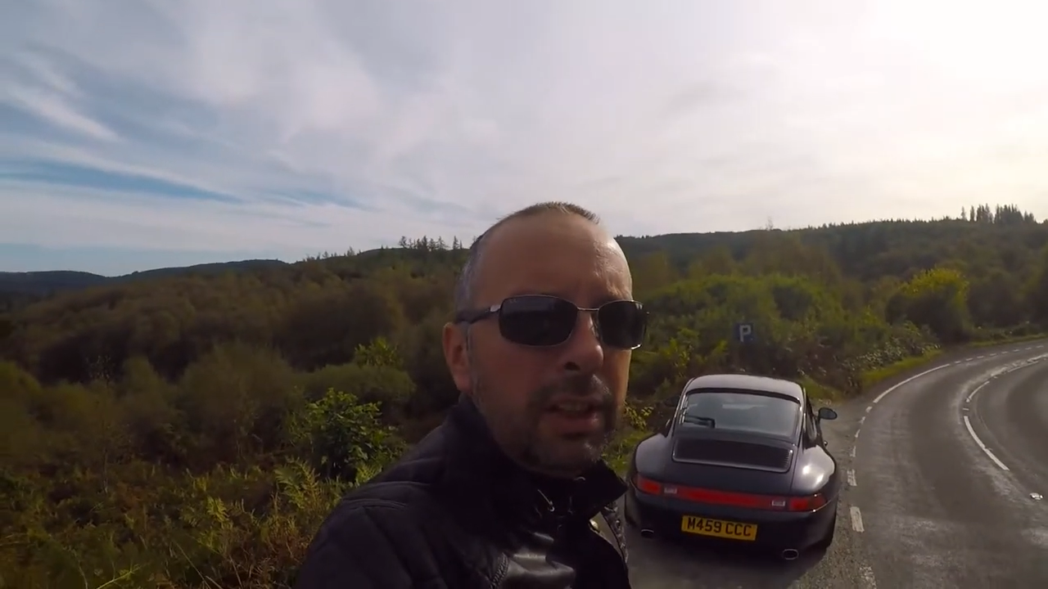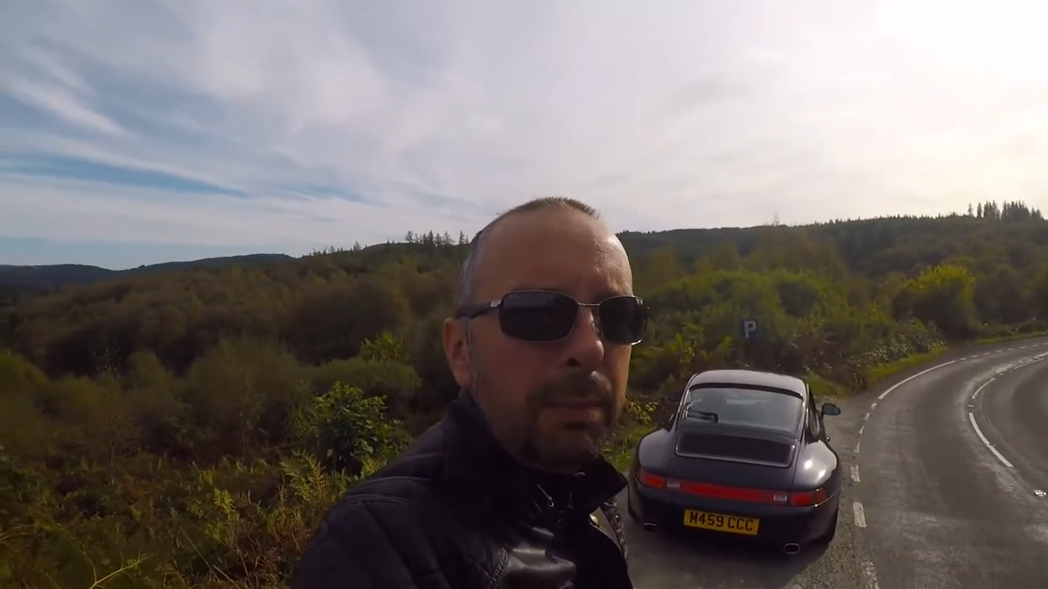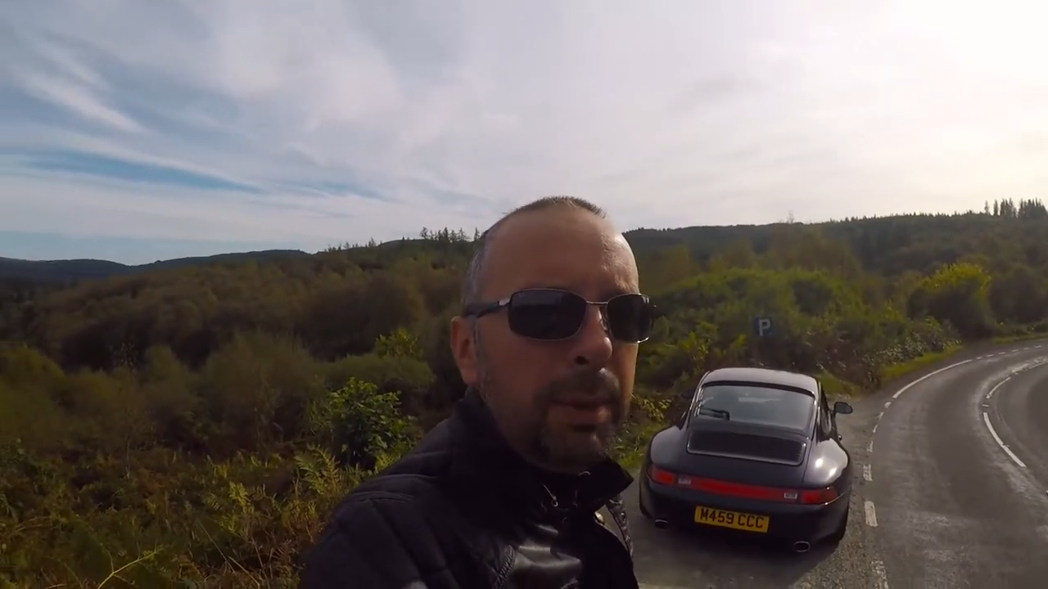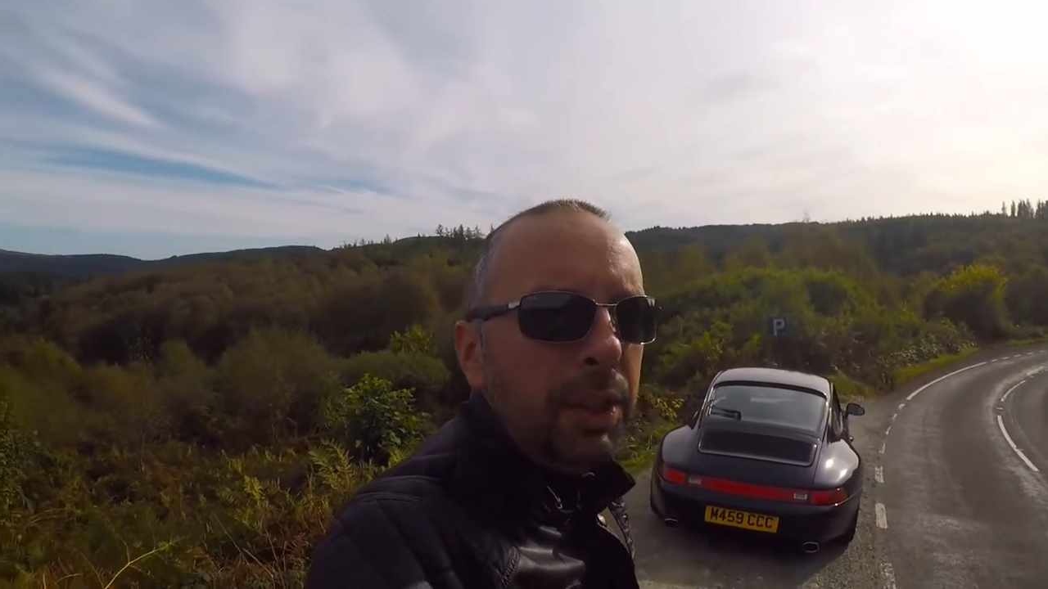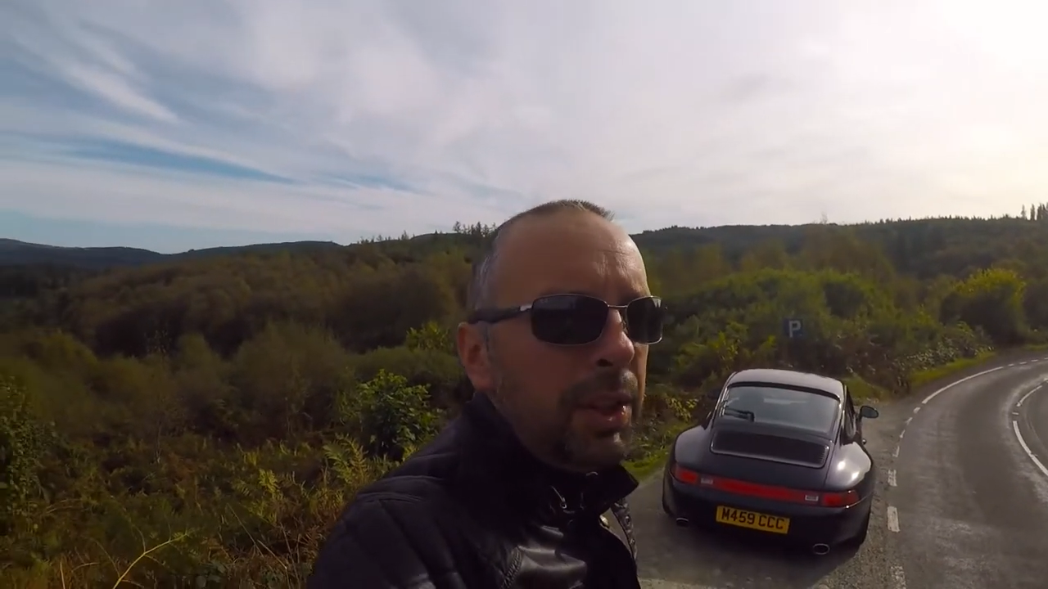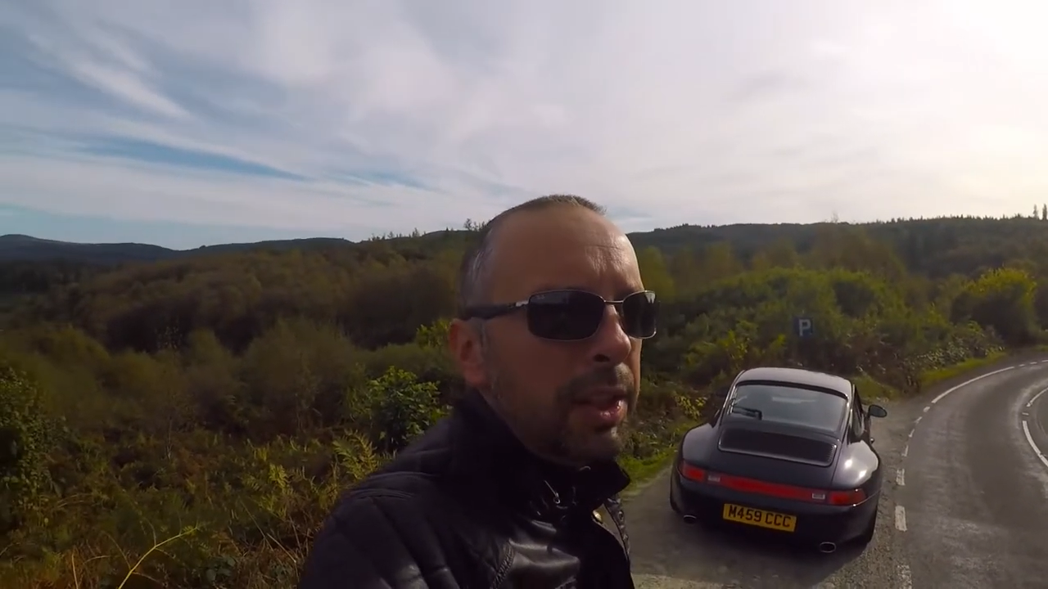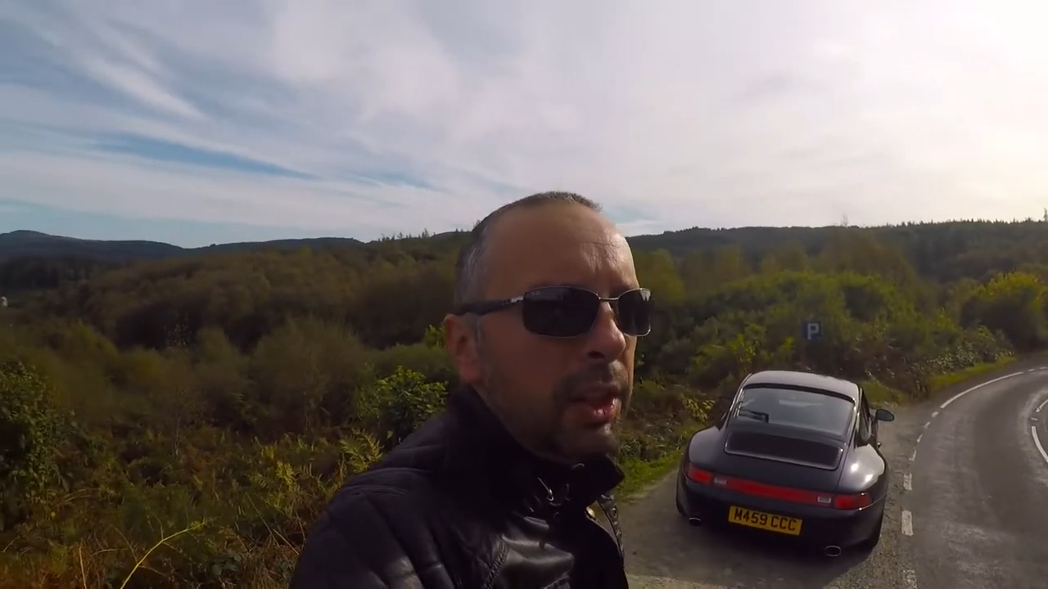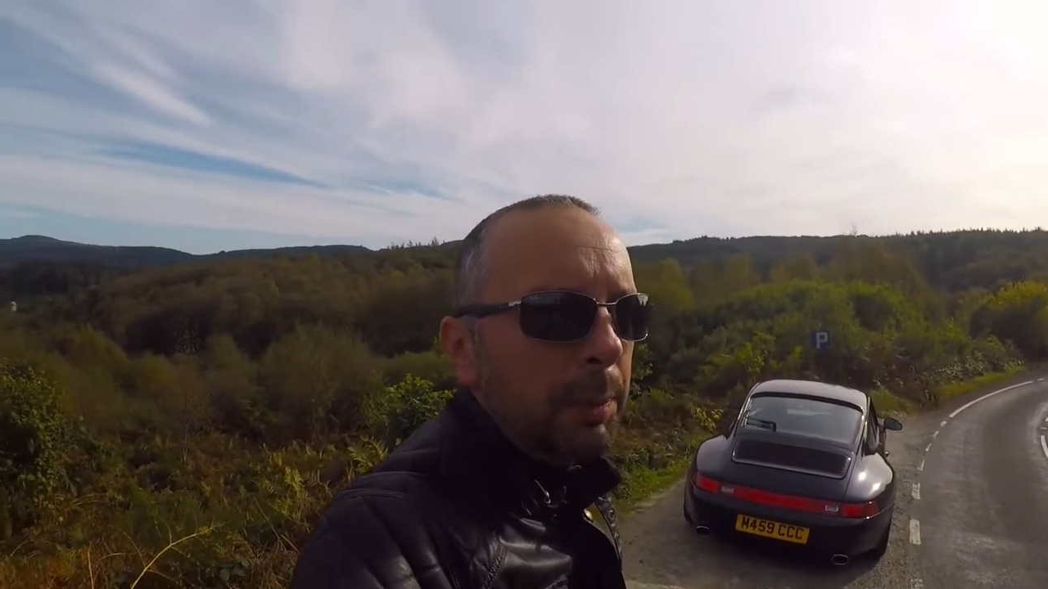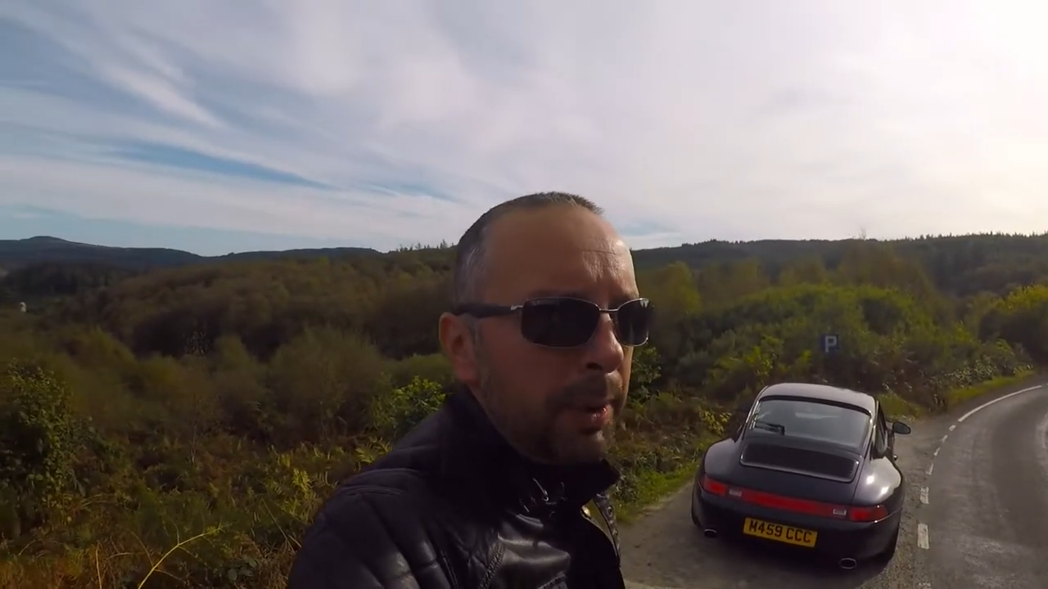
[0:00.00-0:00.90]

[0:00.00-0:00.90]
the depreciation's